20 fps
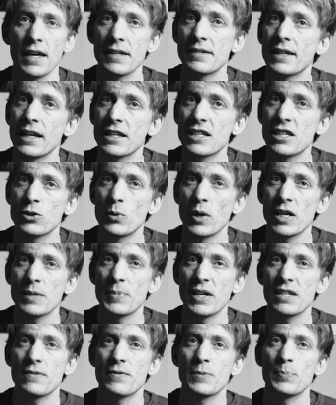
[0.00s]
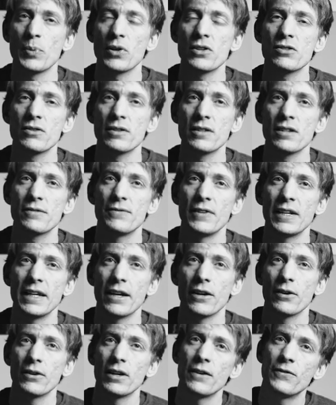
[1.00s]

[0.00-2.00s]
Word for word: Thanks again to Squarespace for sponsoring this video.